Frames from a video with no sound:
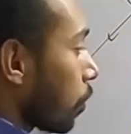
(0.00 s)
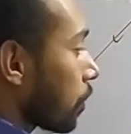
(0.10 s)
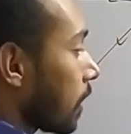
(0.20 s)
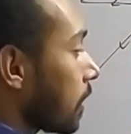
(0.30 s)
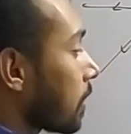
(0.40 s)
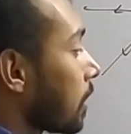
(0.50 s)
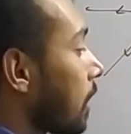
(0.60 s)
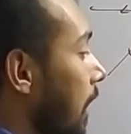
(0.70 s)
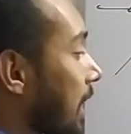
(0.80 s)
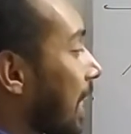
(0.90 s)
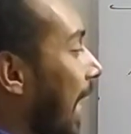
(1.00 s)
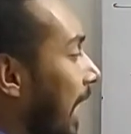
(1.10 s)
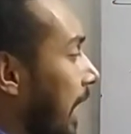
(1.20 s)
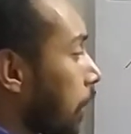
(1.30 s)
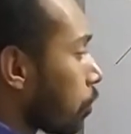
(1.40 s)
process is
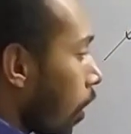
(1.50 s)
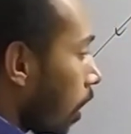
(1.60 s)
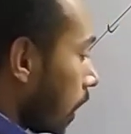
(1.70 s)
likely to